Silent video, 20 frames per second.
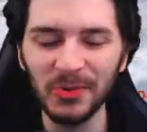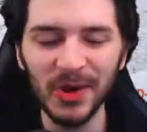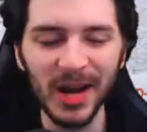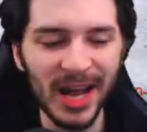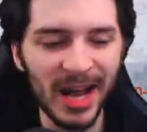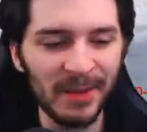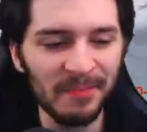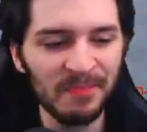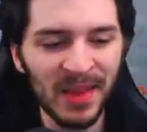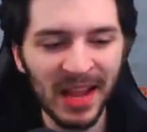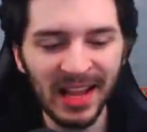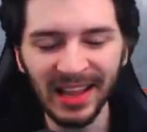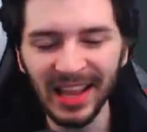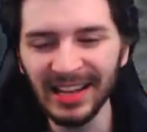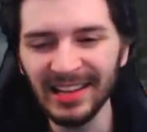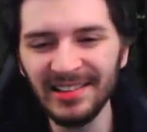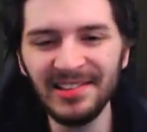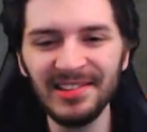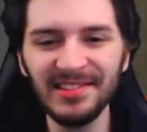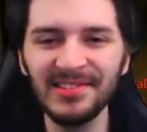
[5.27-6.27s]
where,
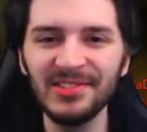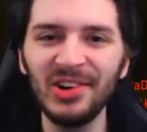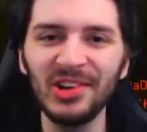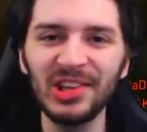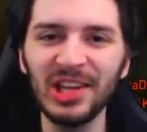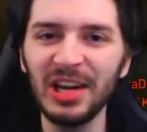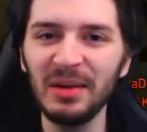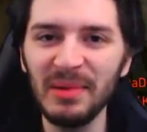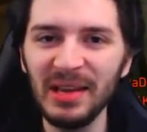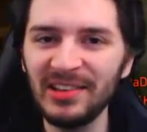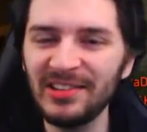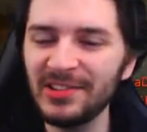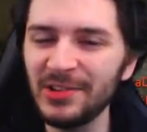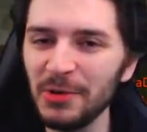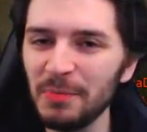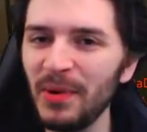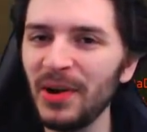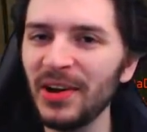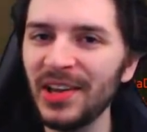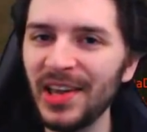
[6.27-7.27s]
like, this is not going to be
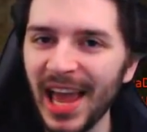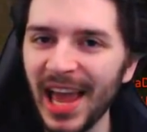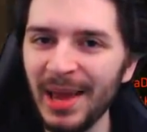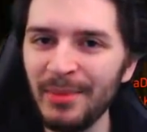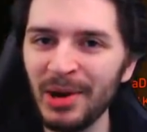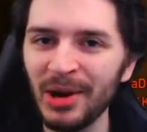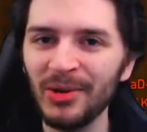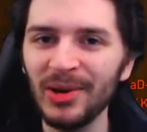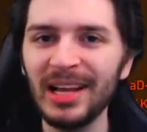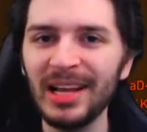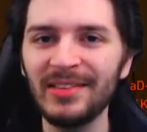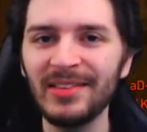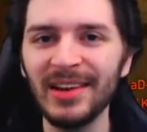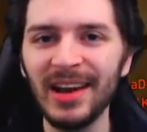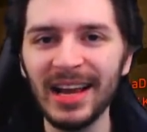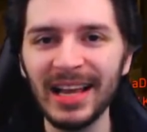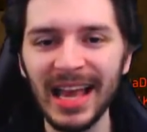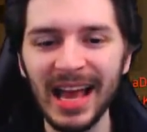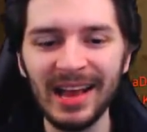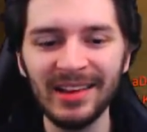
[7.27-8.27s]
super gaming related
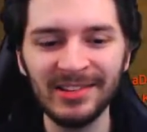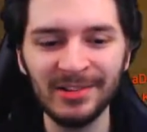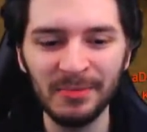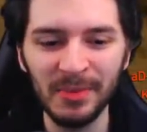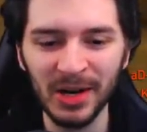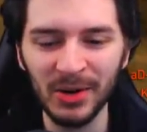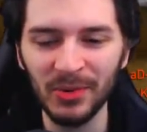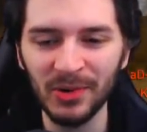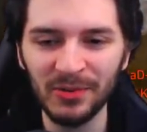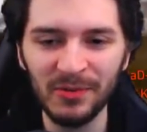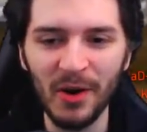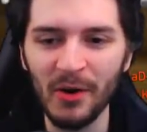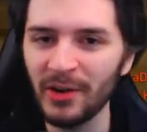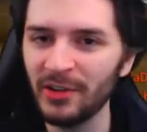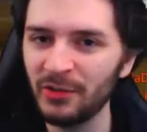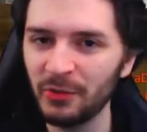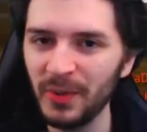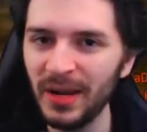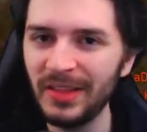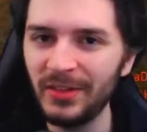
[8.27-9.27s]
I guess, but it was very
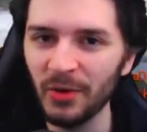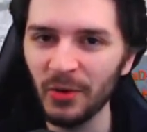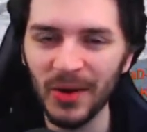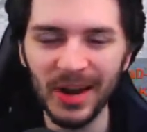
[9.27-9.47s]
sweet to